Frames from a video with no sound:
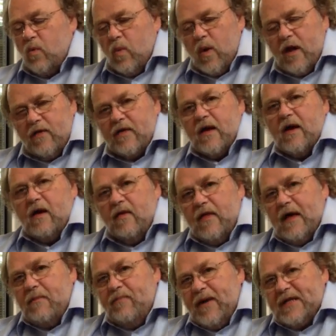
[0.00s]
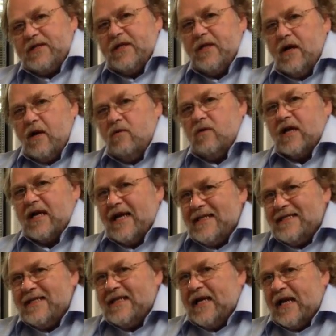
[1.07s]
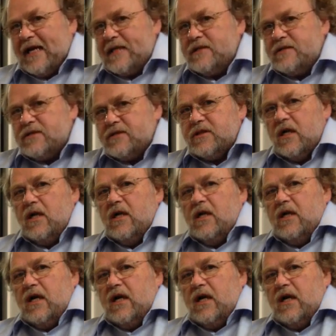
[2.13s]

with their better-known candidates,